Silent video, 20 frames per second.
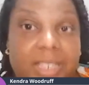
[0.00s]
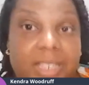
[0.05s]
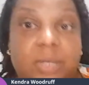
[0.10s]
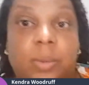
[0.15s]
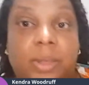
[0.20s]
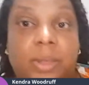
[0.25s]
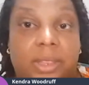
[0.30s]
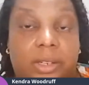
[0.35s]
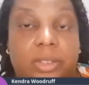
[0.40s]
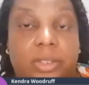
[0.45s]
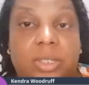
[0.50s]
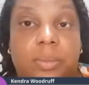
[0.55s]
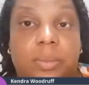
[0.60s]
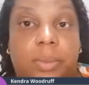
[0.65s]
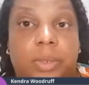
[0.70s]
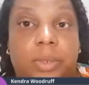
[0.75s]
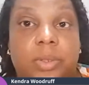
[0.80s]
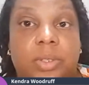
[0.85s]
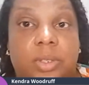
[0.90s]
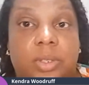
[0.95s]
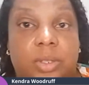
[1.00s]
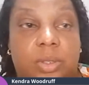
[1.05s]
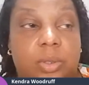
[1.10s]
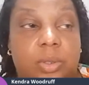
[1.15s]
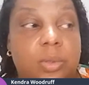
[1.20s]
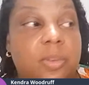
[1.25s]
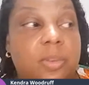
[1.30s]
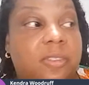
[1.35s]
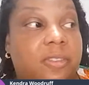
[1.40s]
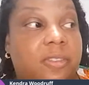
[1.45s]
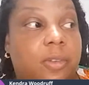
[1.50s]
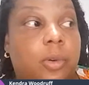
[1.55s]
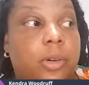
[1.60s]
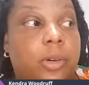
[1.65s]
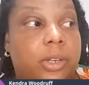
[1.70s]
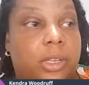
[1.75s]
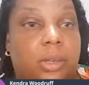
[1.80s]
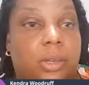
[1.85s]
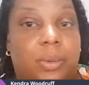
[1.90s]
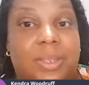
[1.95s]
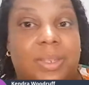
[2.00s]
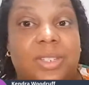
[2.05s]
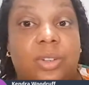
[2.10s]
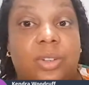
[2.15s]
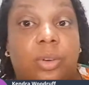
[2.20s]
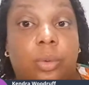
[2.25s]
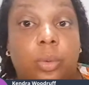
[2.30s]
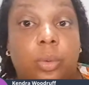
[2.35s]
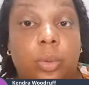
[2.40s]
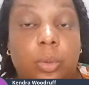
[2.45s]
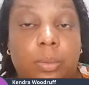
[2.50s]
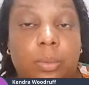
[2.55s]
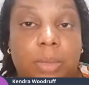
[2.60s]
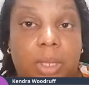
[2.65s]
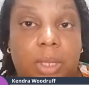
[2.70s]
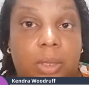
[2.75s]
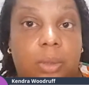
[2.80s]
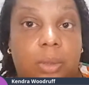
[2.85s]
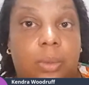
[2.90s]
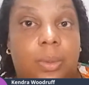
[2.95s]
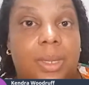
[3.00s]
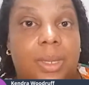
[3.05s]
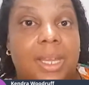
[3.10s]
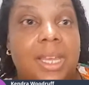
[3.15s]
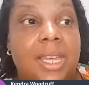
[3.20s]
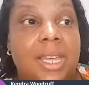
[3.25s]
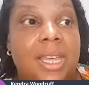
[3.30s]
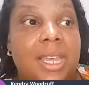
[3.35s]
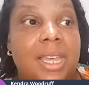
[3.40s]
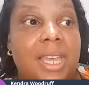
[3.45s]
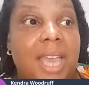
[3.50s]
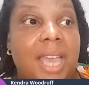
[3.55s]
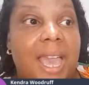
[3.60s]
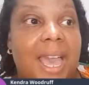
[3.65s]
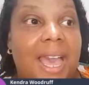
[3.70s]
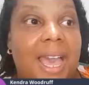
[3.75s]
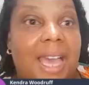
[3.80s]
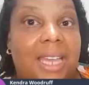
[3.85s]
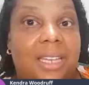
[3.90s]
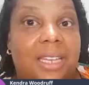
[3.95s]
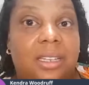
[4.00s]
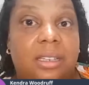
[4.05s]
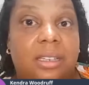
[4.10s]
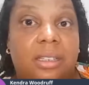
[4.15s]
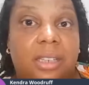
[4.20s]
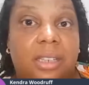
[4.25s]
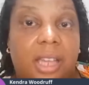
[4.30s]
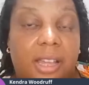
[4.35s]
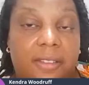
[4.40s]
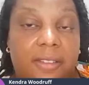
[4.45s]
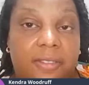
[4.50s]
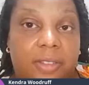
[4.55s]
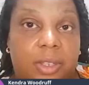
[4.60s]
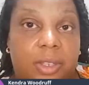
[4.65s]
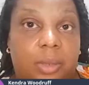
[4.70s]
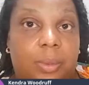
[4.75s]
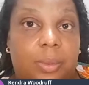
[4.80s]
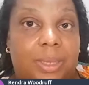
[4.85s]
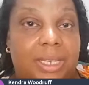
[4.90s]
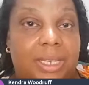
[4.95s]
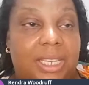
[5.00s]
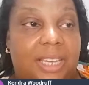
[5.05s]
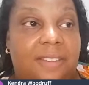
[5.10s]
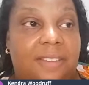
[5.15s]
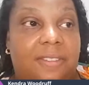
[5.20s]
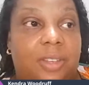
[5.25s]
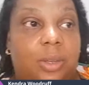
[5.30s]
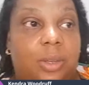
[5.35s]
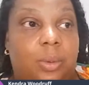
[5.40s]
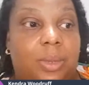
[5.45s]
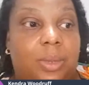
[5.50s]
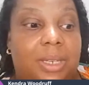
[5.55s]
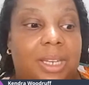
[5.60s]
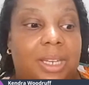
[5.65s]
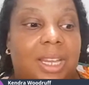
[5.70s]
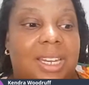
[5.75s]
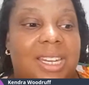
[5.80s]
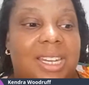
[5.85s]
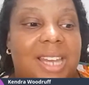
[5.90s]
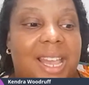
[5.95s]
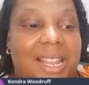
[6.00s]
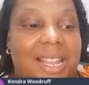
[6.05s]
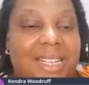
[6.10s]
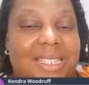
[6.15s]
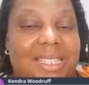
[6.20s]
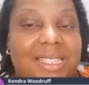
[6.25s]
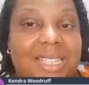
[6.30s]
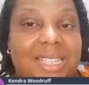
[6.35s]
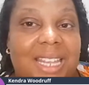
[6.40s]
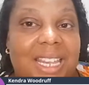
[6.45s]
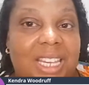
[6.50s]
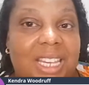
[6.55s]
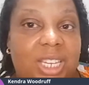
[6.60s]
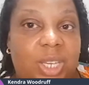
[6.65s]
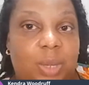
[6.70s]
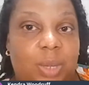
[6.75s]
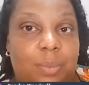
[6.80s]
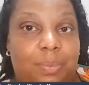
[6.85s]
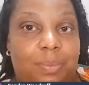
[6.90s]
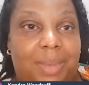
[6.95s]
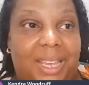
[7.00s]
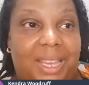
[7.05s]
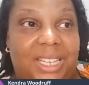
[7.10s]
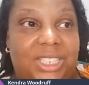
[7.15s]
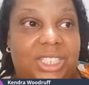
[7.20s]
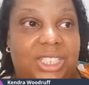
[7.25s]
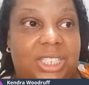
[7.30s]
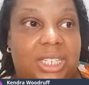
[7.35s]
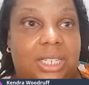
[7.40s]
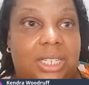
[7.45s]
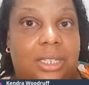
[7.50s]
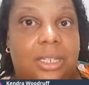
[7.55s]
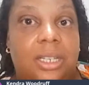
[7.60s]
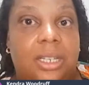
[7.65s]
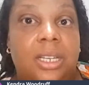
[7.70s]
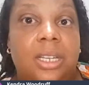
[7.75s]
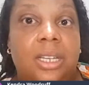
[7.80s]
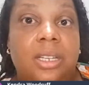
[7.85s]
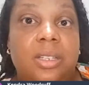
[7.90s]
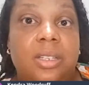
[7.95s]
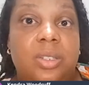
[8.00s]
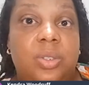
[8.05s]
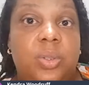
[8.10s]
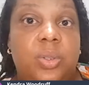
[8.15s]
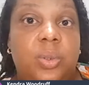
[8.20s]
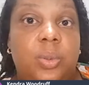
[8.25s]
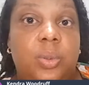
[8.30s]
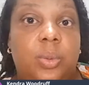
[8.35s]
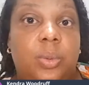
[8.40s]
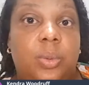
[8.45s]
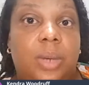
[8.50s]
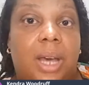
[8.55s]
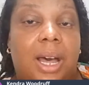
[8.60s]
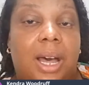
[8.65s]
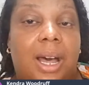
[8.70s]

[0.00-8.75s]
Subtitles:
what they're supposed to do for you, is groom you and love you and give you a nice incubation to